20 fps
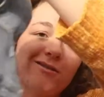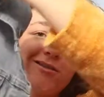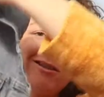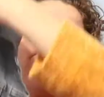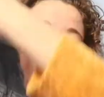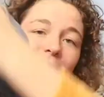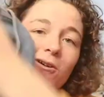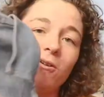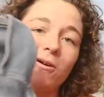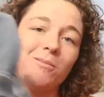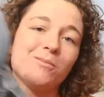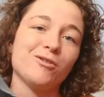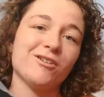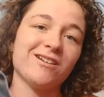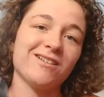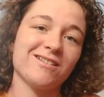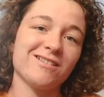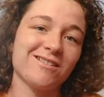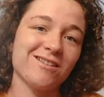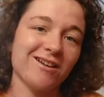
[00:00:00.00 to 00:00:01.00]
so I'm
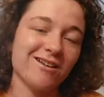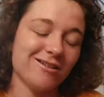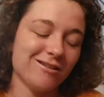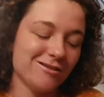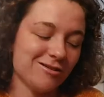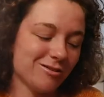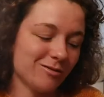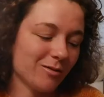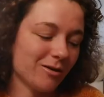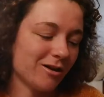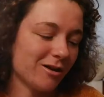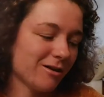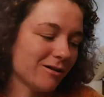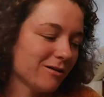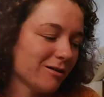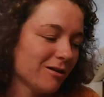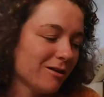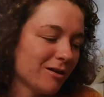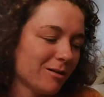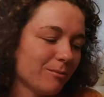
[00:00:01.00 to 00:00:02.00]
pretty excited to
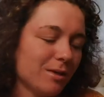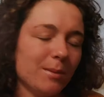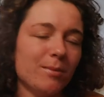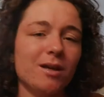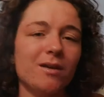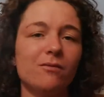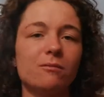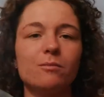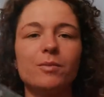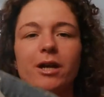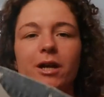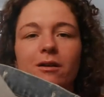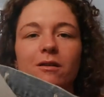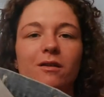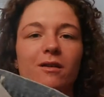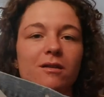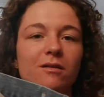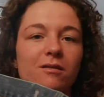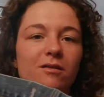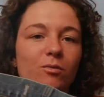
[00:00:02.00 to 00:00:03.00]
maybe even pair
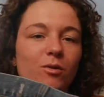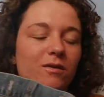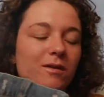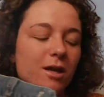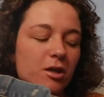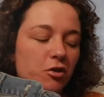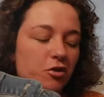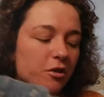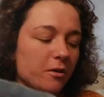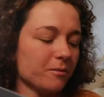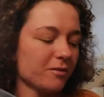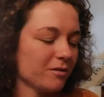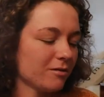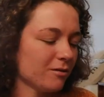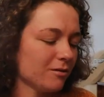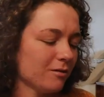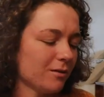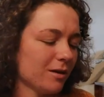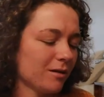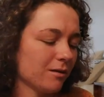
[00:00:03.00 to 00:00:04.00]
this with that
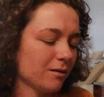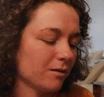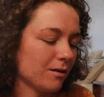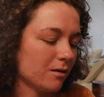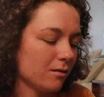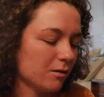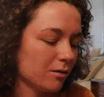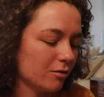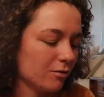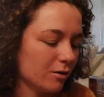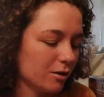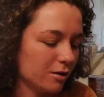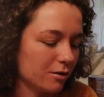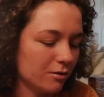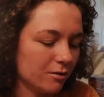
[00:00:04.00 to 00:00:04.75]
jumpsuit. I think that'll look really